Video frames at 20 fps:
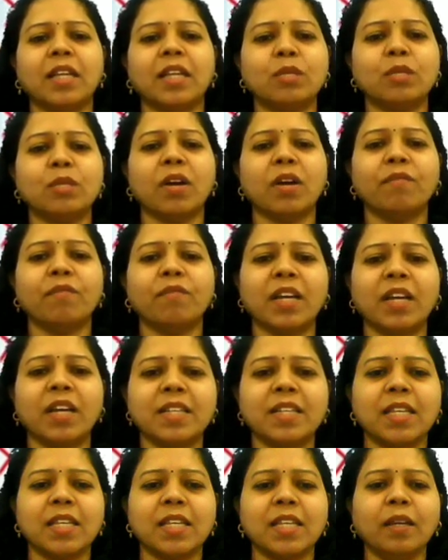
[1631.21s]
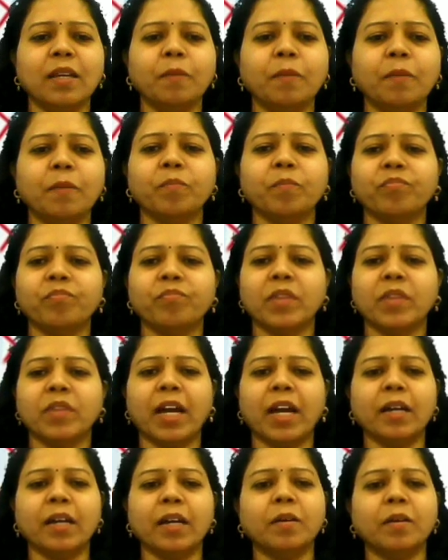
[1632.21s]
That's why we are saying
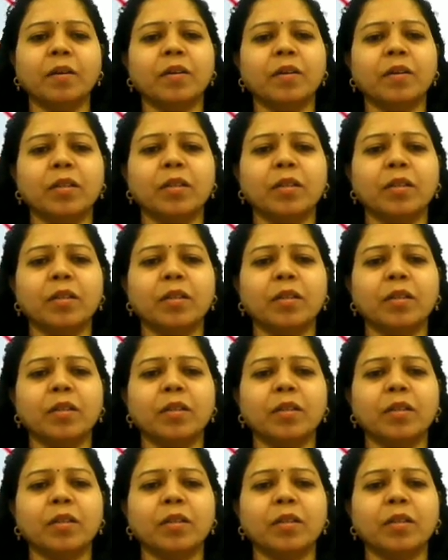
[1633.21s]
that